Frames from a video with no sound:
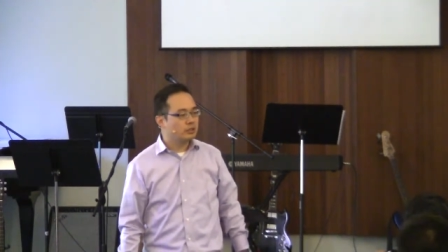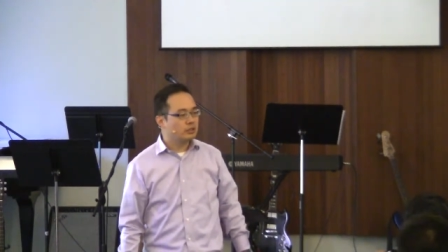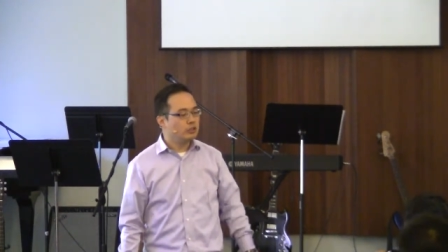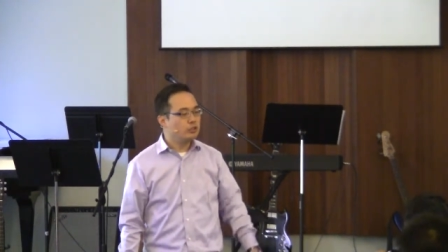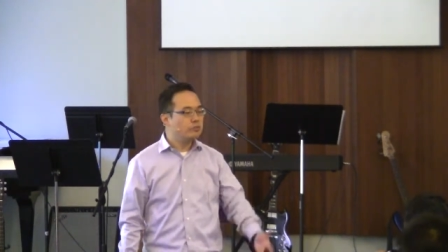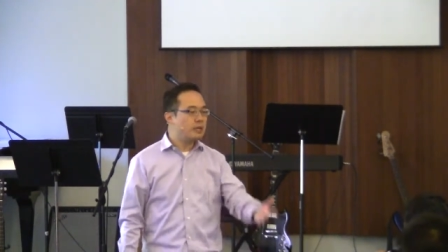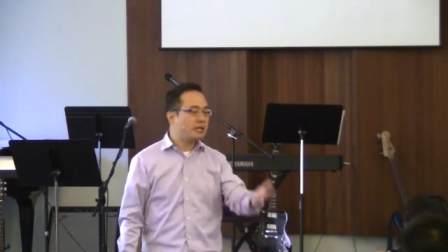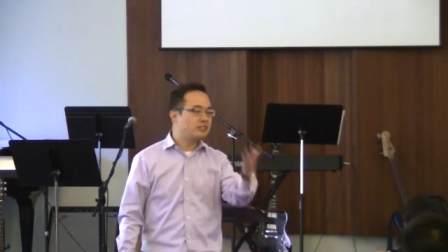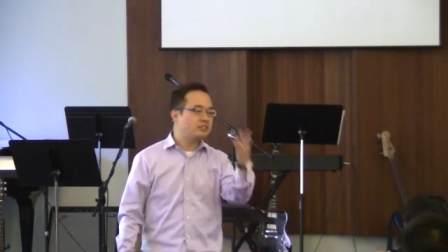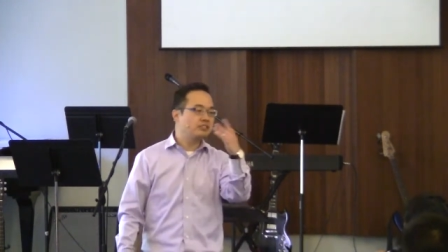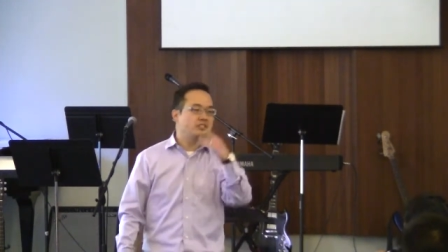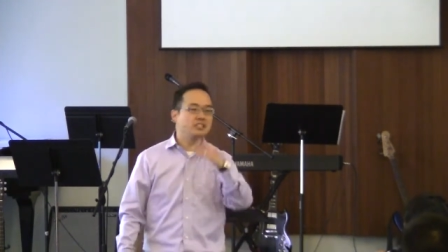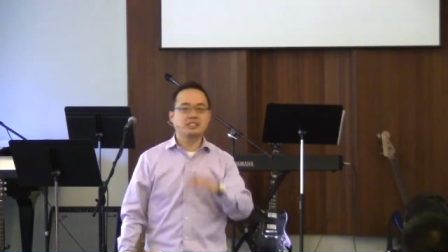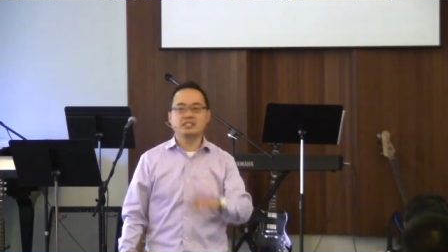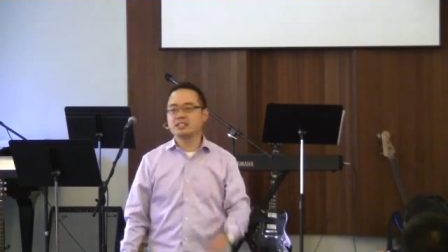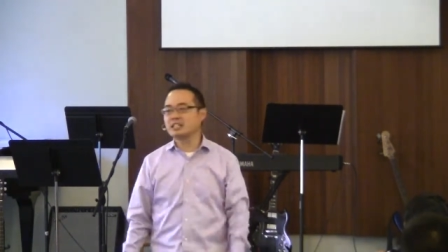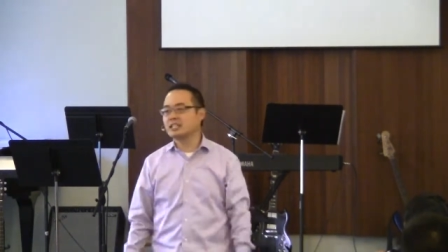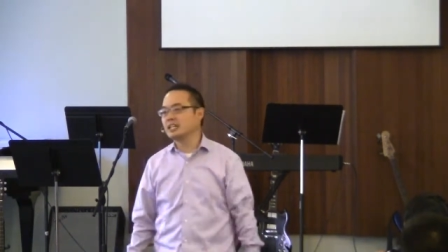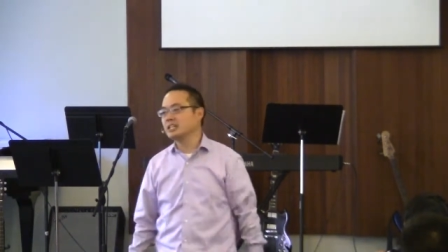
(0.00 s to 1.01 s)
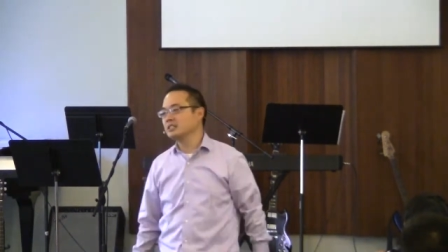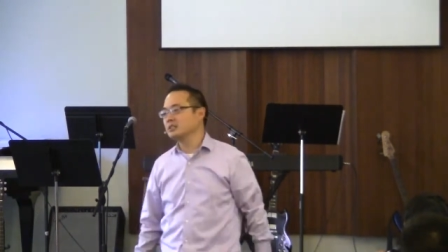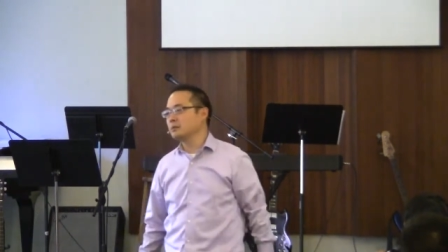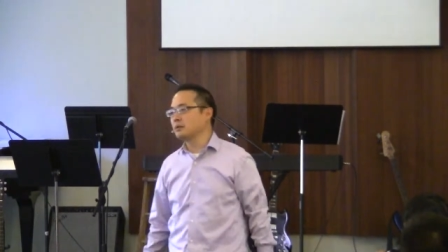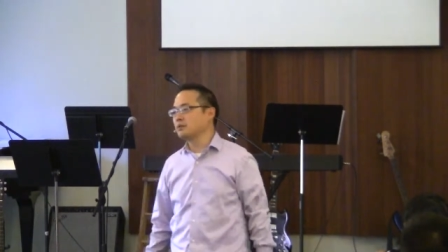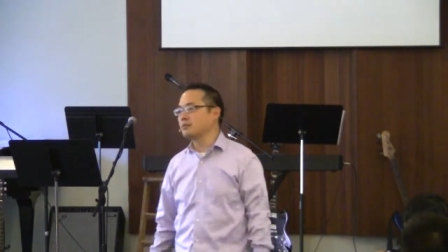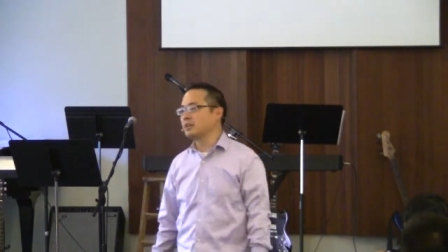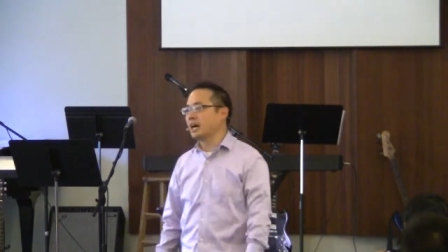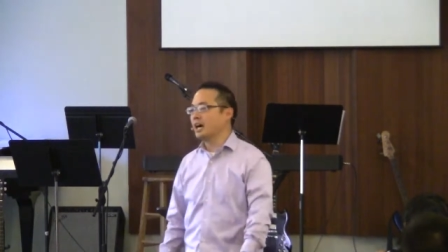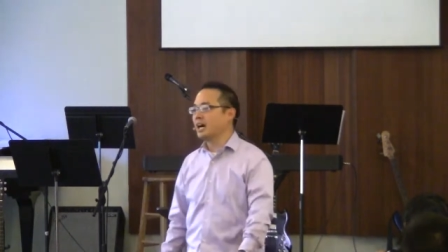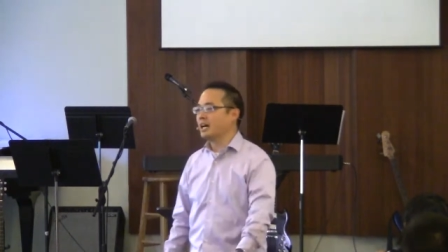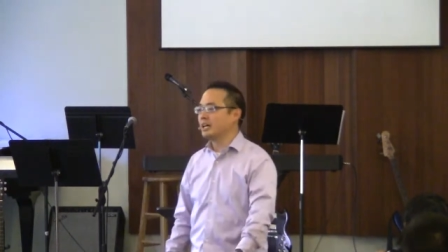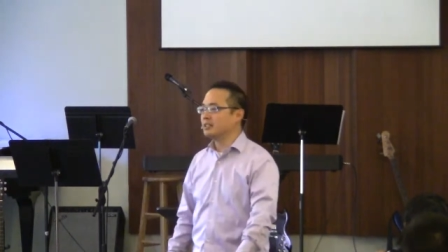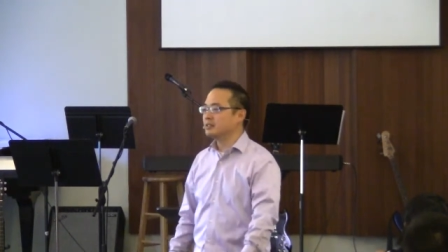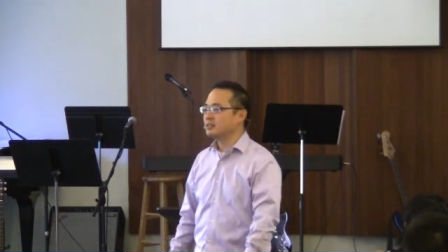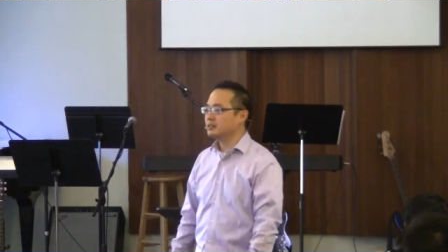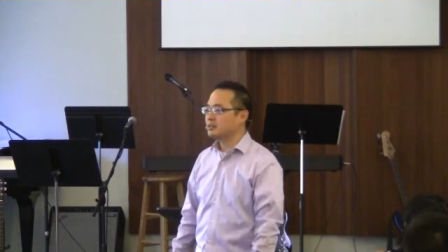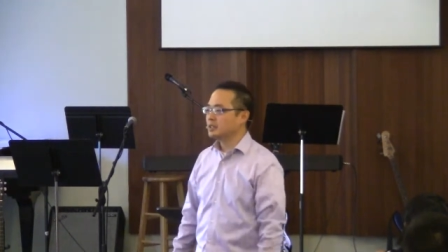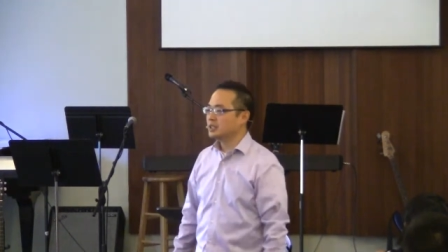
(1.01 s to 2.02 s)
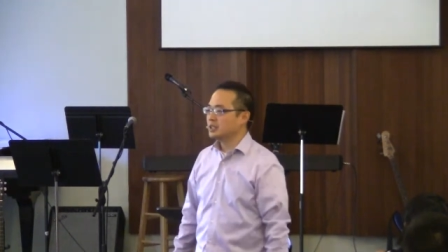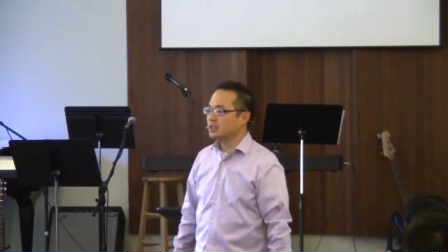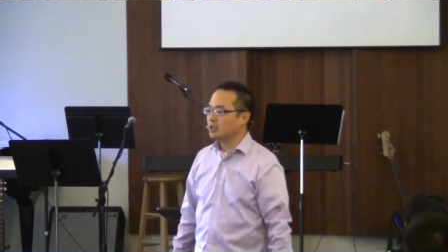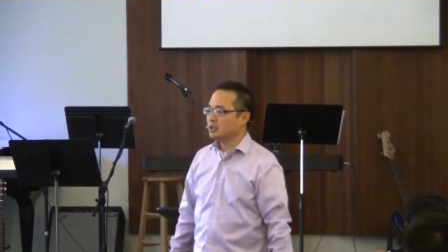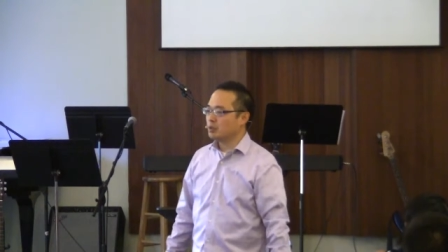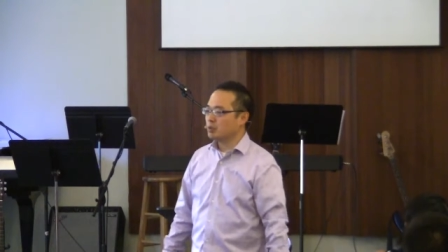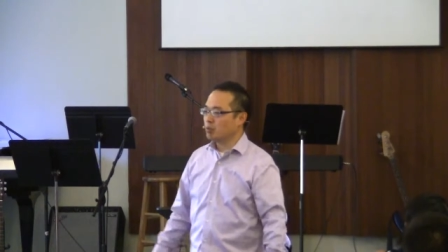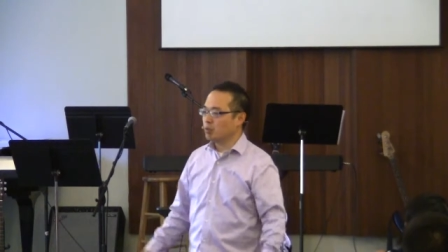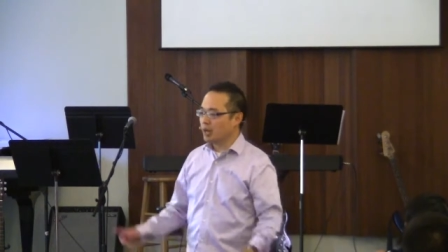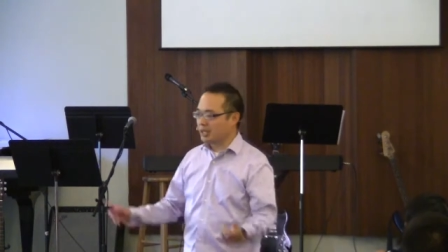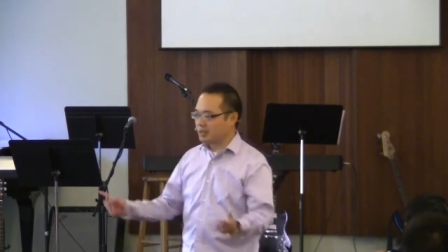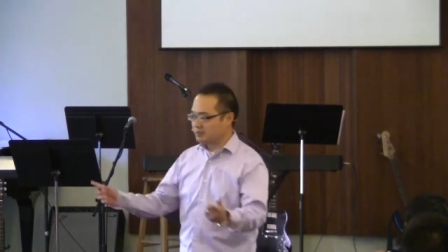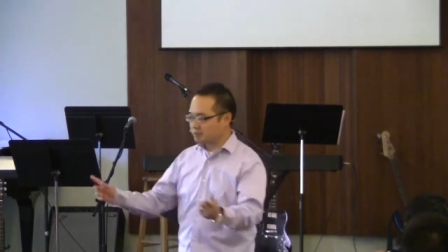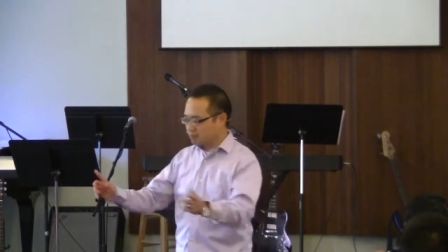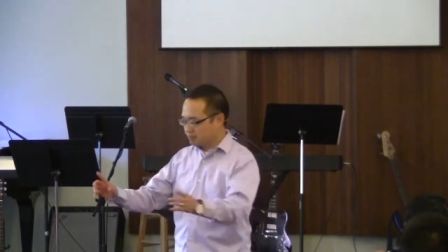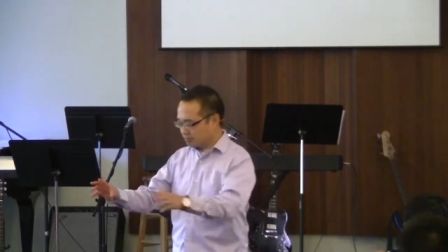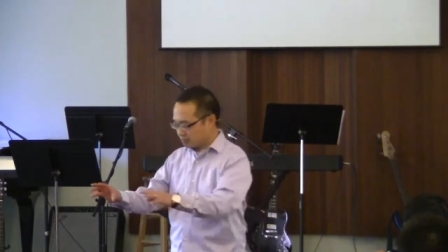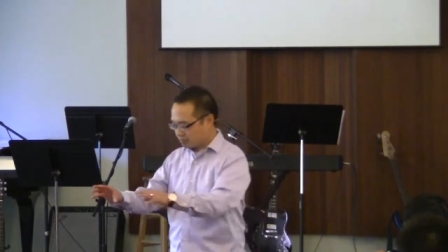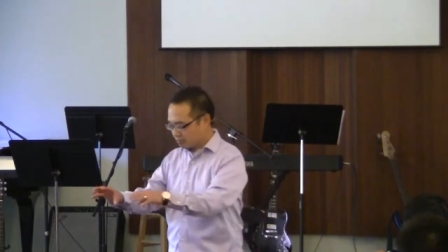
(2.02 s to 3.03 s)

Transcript: You may see the kingdom of God when